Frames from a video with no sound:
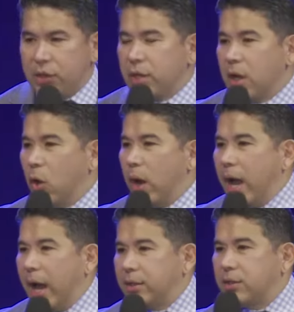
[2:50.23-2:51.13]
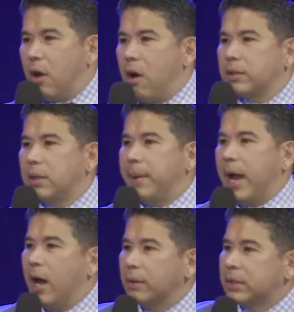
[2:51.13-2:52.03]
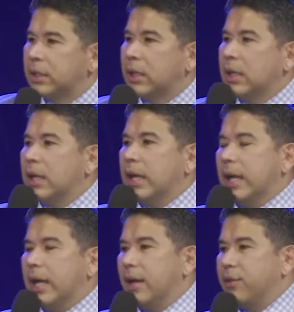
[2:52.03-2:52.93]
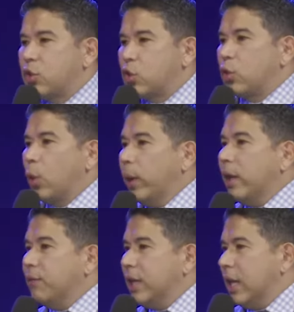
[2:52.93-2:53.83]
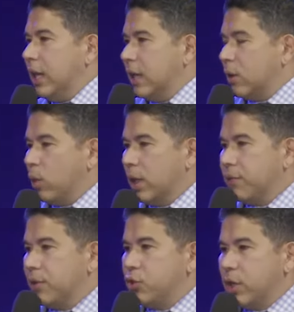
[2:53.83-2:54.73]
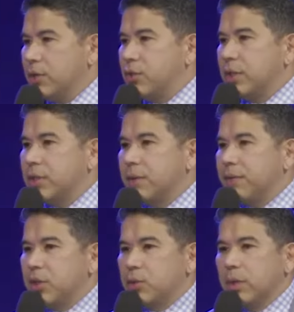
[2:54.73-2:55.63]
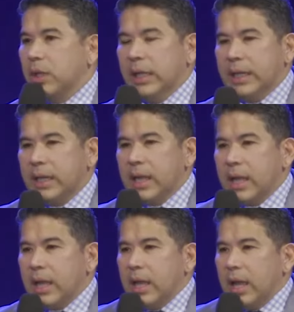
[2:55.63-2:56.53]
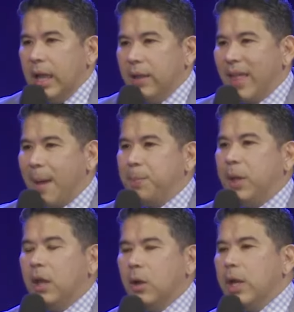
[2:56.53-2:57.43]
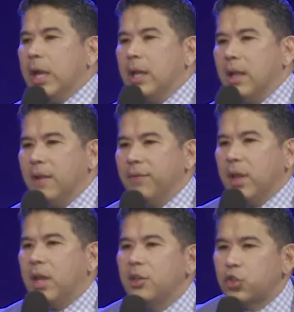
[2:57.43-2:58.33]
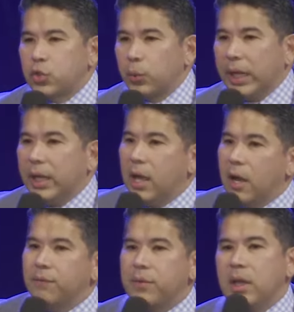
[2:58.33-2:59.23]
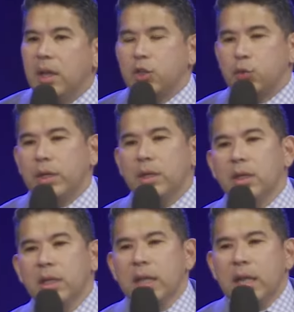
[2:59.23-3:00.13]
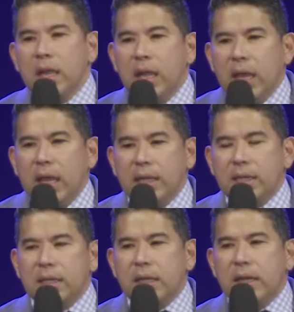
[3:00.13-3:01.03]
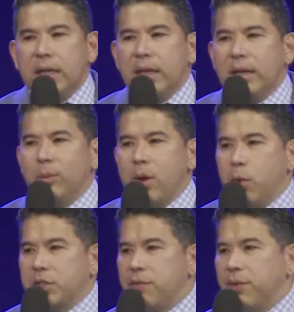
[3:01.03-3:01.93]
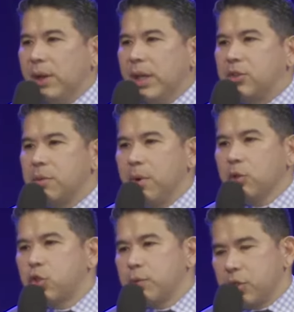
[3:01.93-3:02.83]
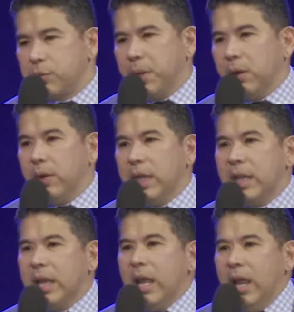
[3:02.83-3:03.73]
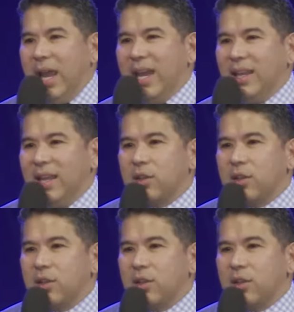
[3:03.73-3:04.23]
ago, I, I talked about uh, the story of Gideon, one of the judges of Israel, and in that period in the history of Israel, and uh, what was a very tumultuous period, and it